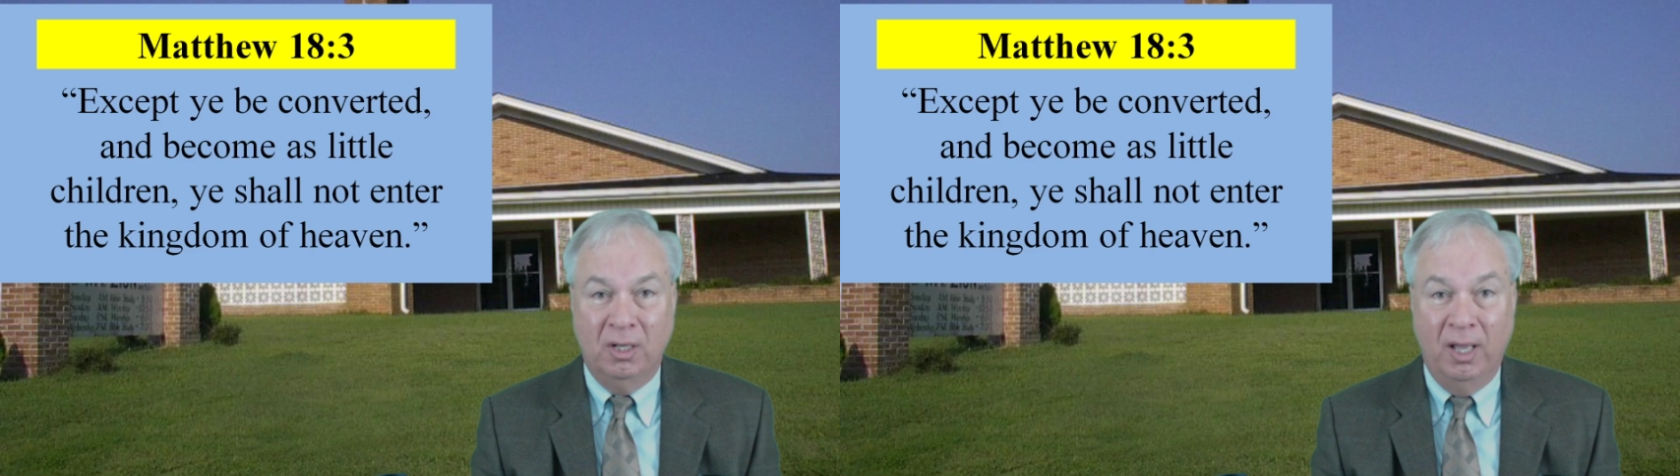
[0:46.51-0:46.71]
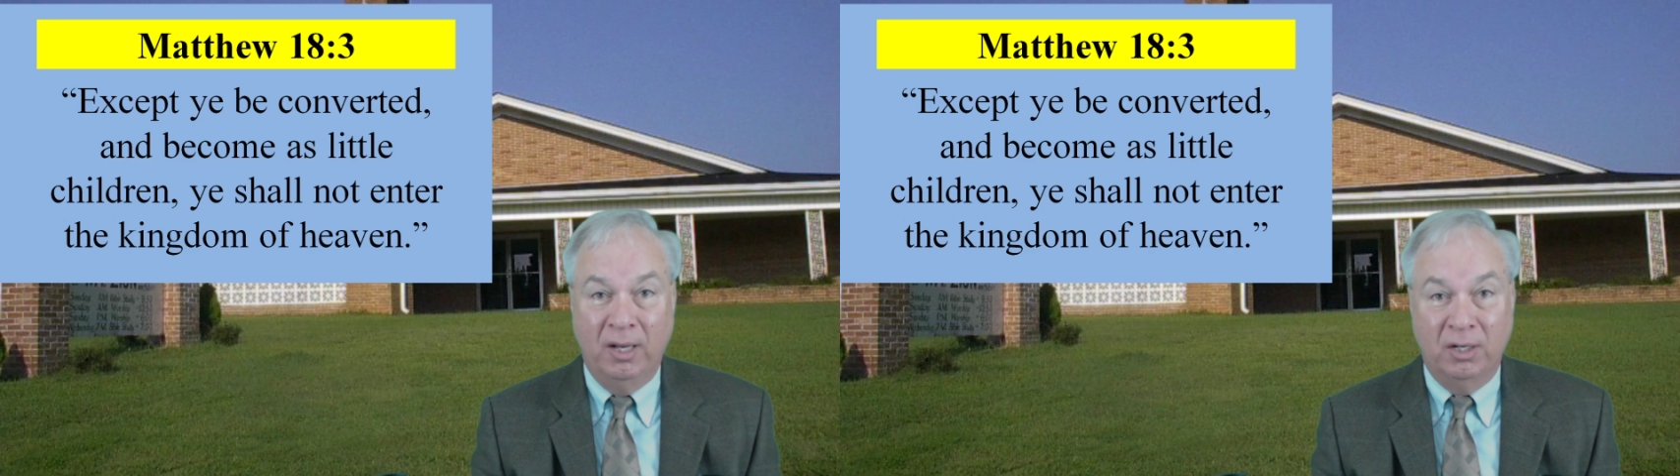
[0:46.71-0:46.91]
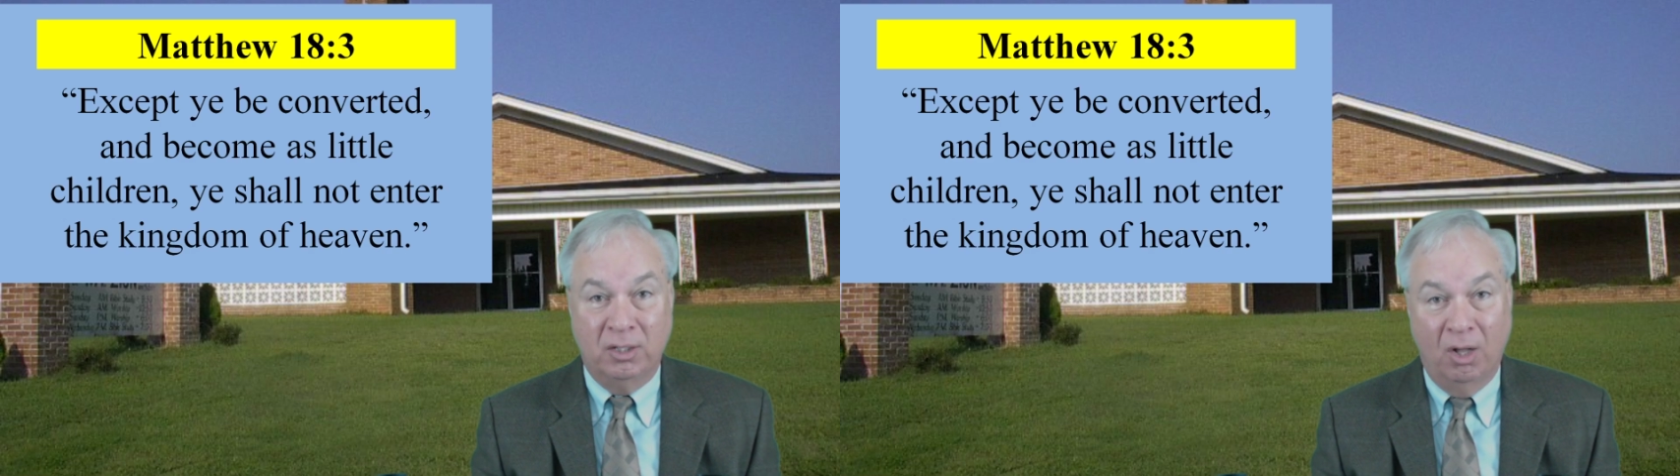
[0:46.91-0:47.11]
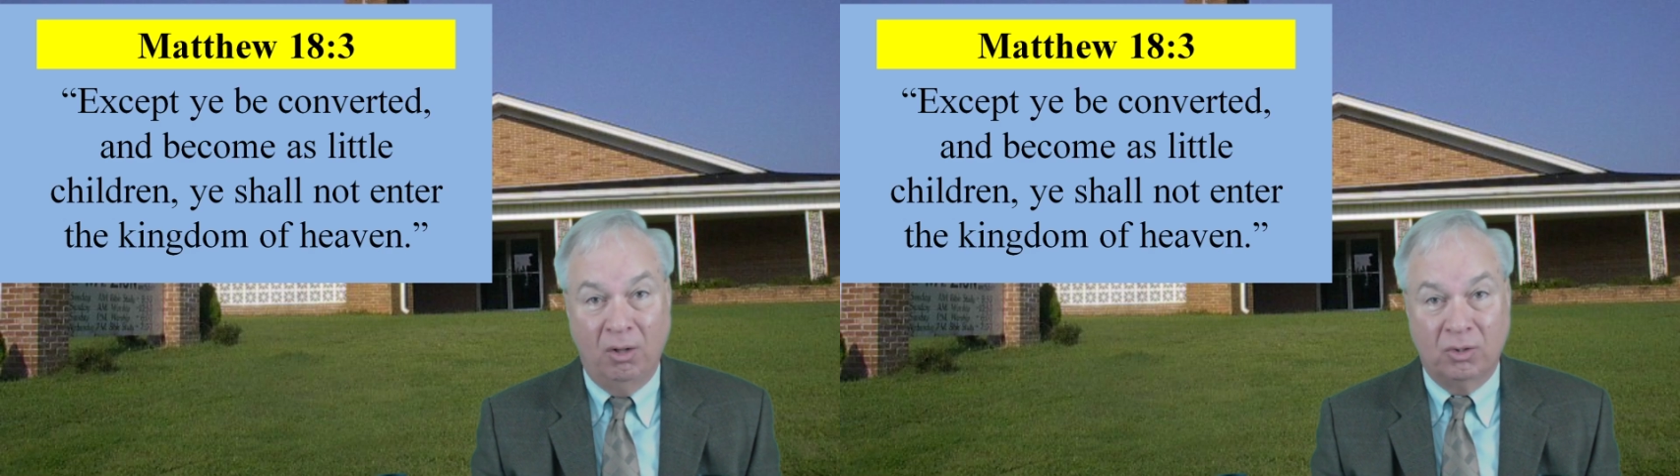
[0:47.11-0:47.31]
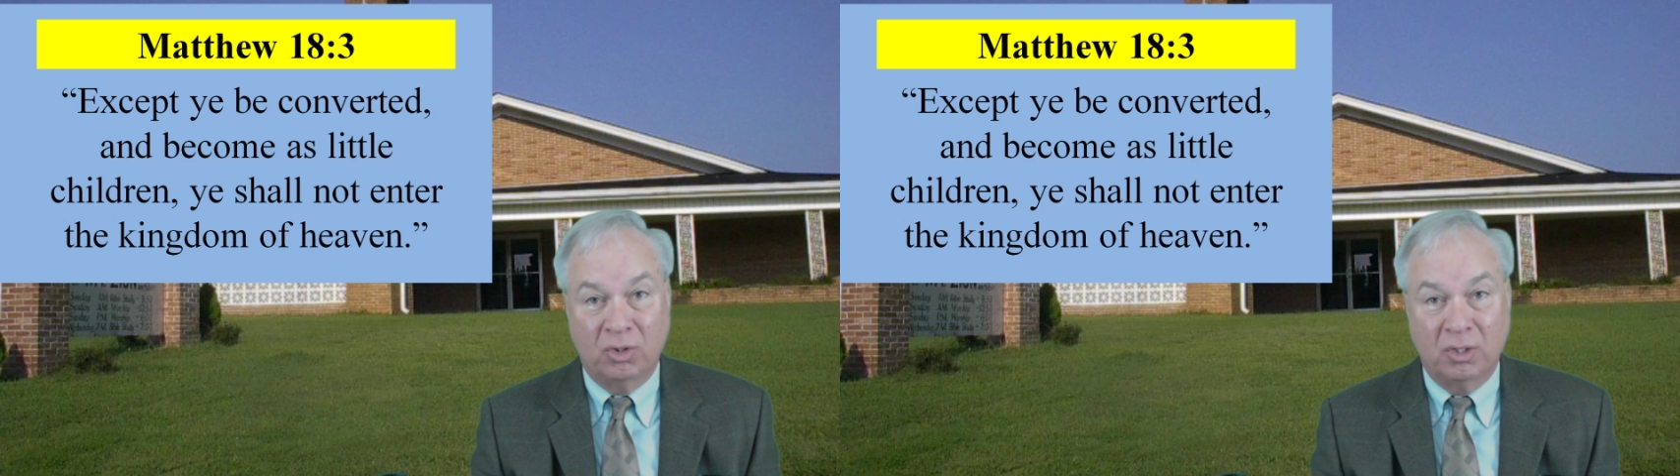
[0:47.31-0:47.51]
and
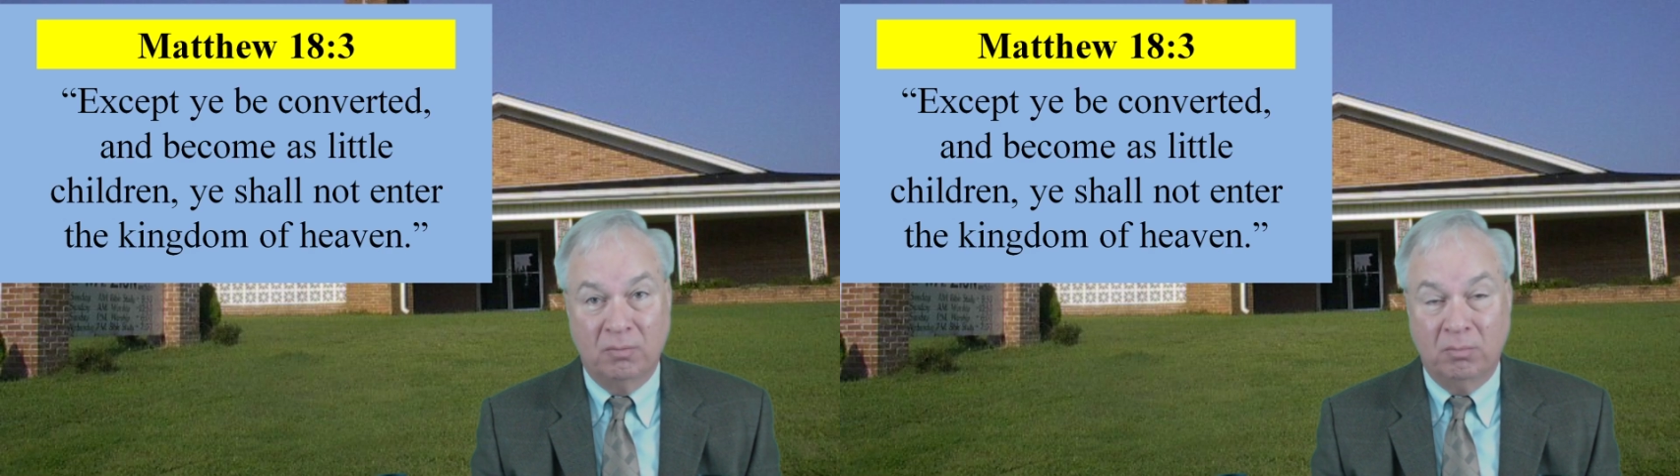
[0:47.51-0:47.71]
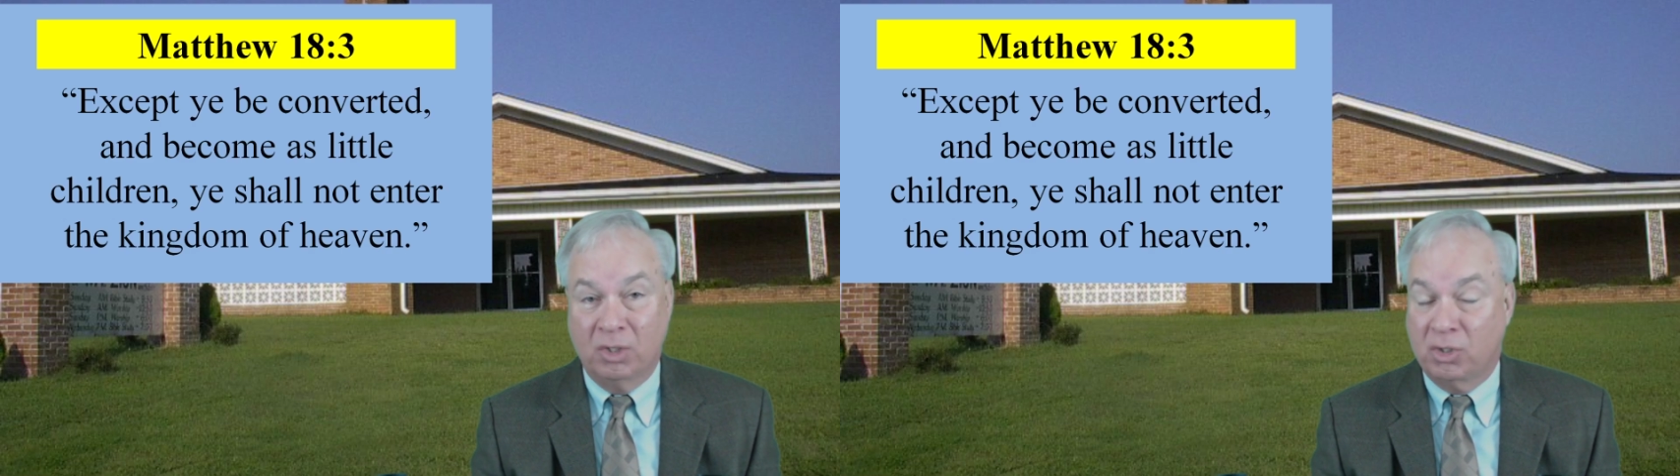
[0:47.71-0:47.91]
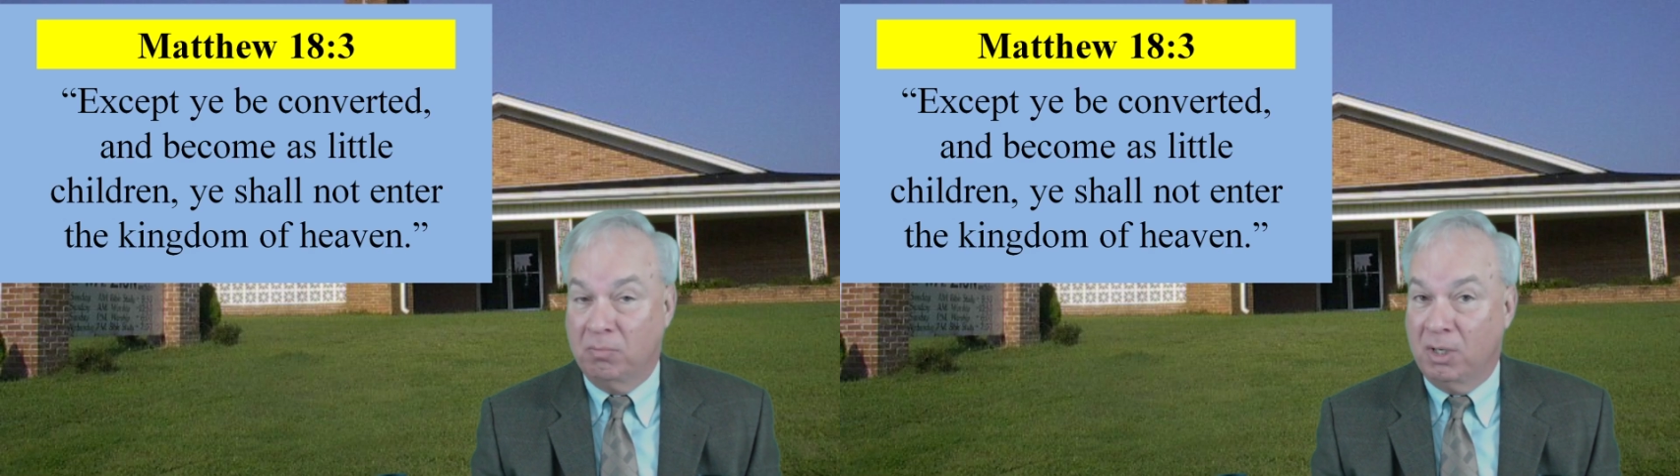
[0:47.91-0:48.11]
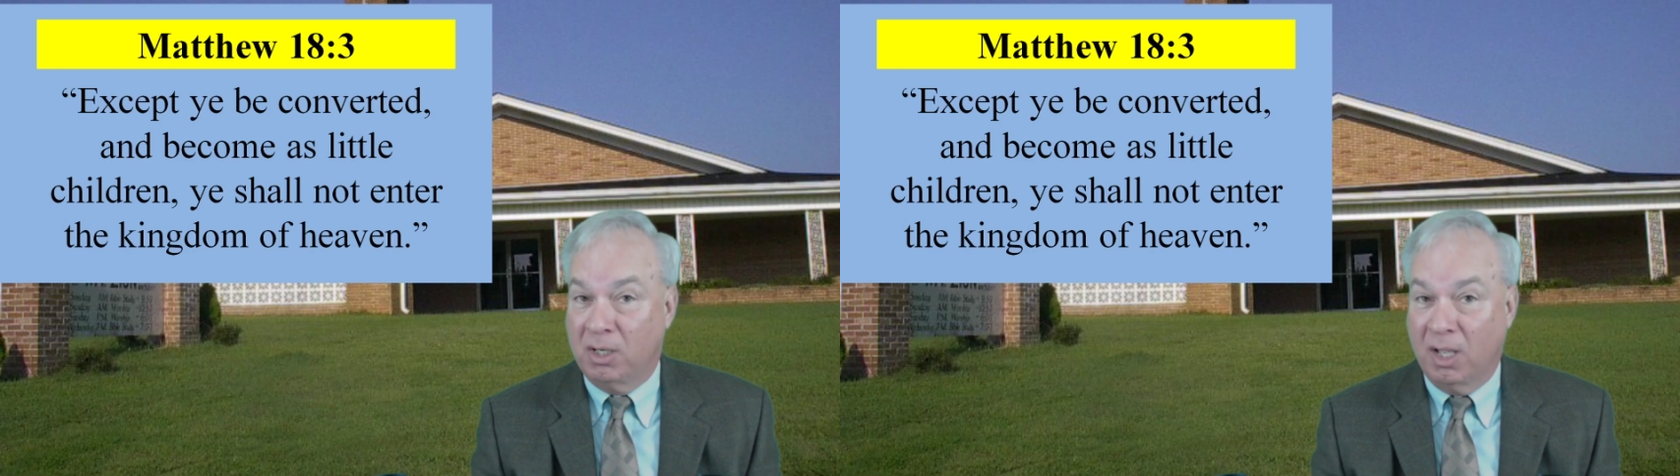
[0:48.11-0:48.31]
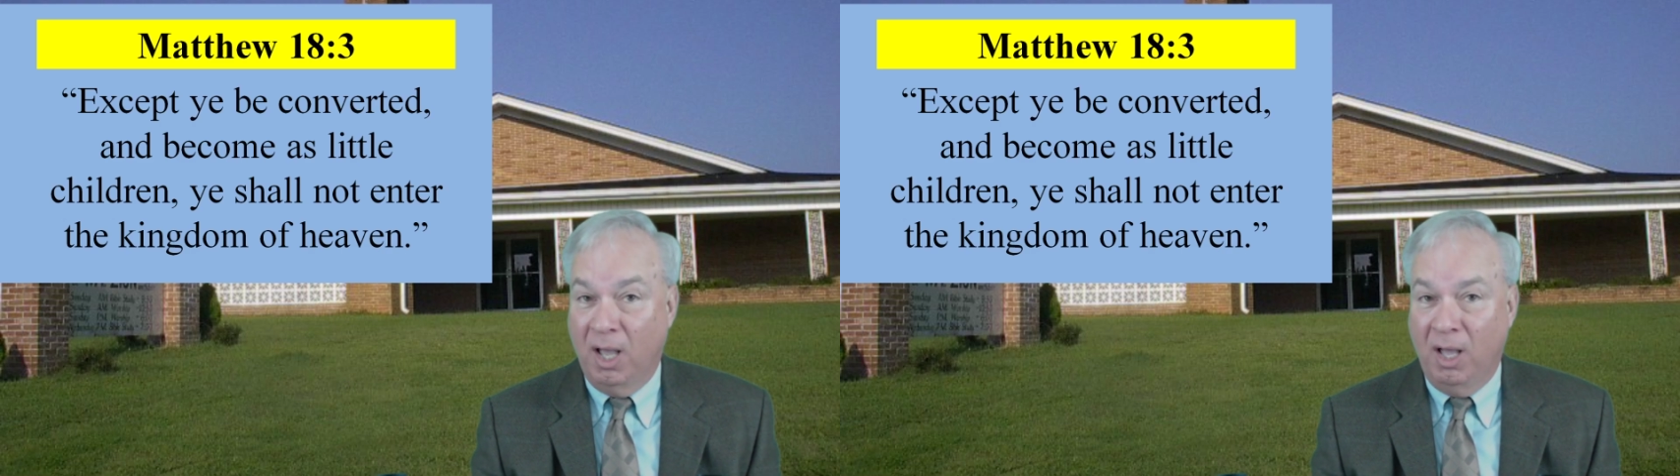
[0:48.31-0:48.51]
adults must submit
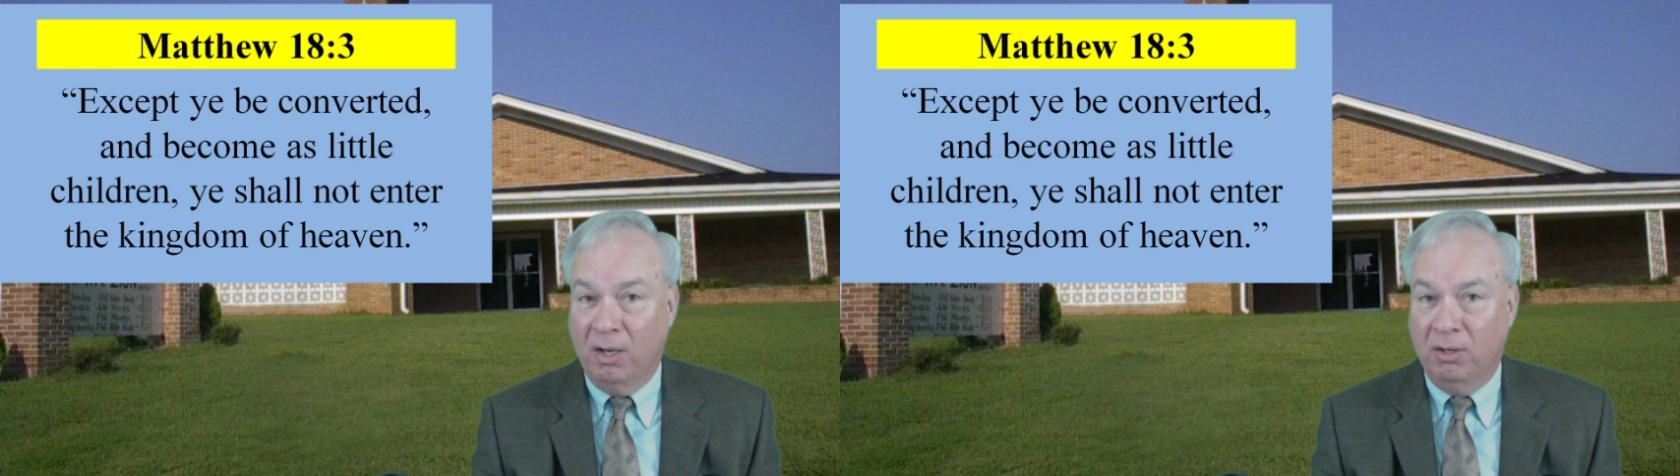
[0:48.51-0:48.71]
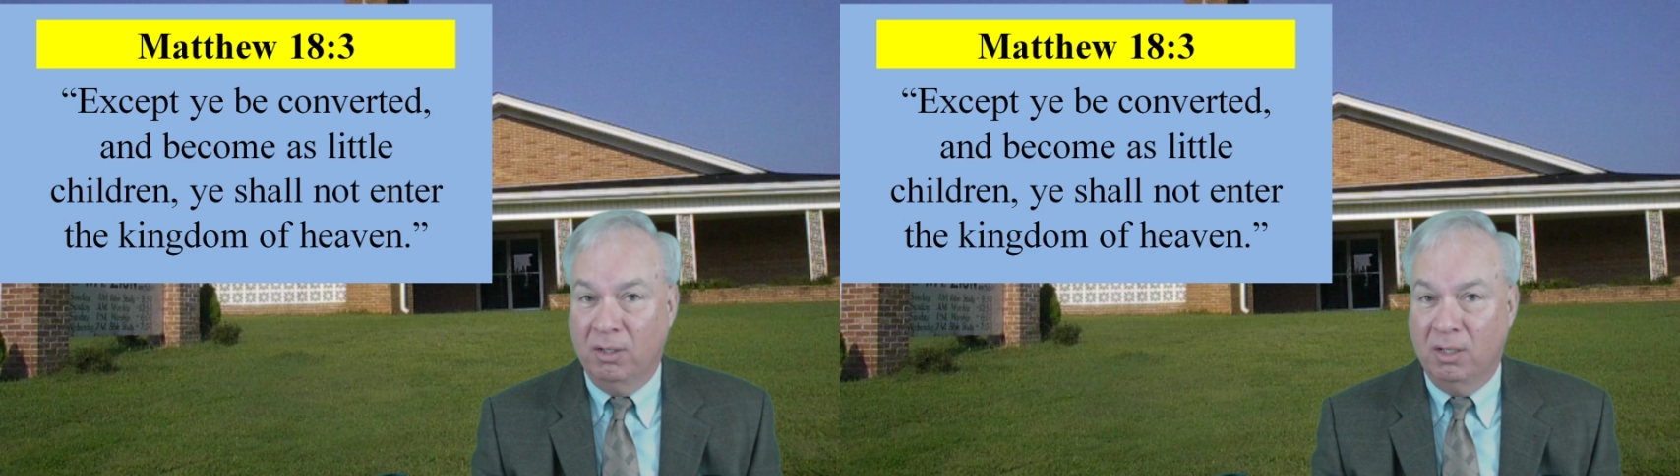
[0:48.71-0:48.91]
to God.